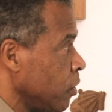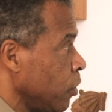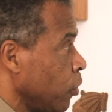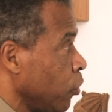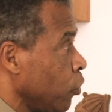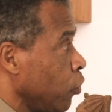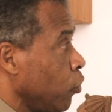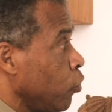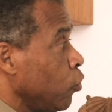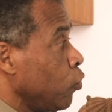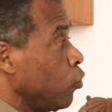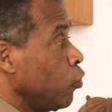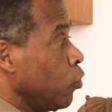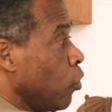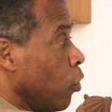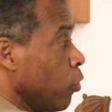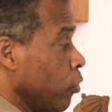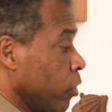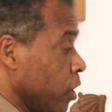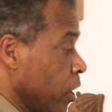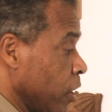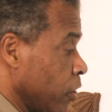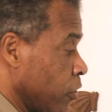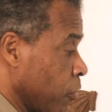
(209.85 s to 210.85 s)
you know
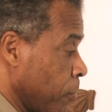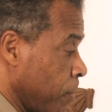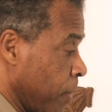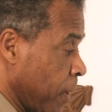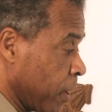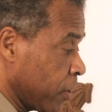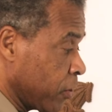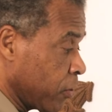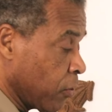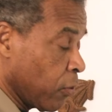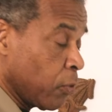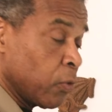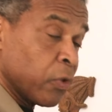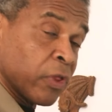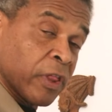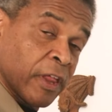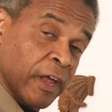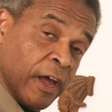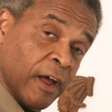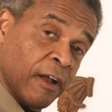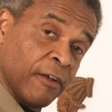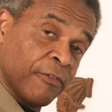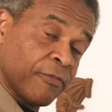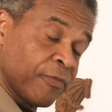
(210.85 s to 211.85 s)
this about
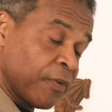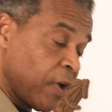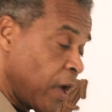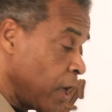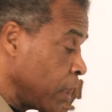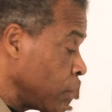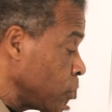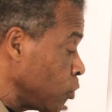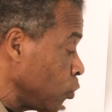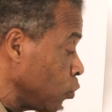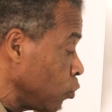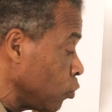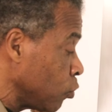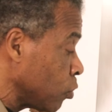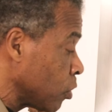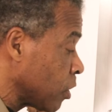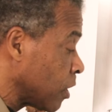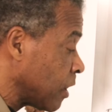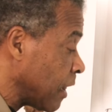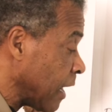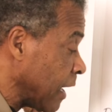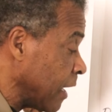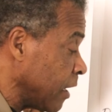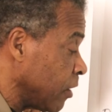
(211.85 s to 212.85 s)
yourself and
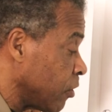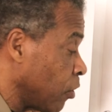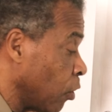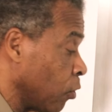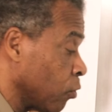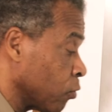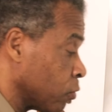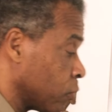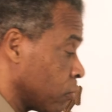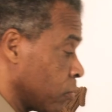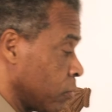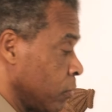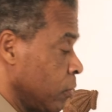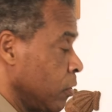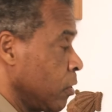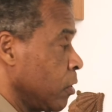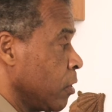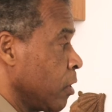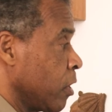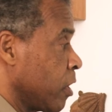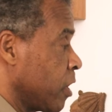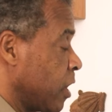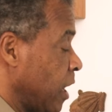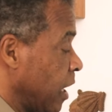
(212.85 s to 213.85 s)
they don't.
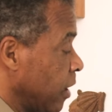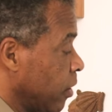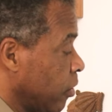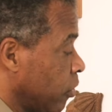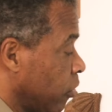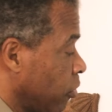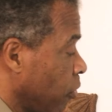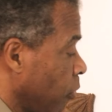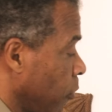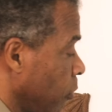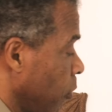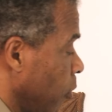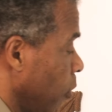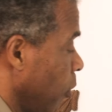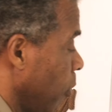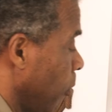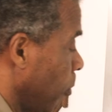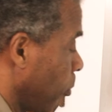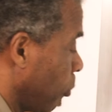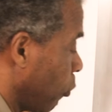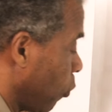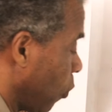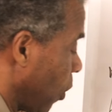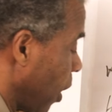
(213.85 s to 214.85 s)
That's a
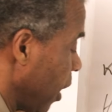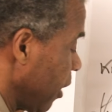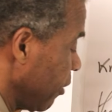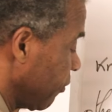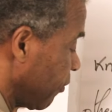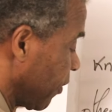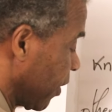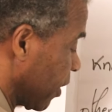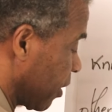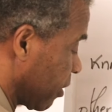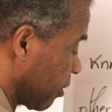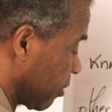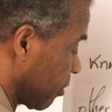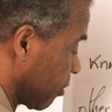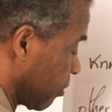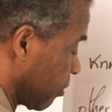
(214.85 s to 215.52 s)
private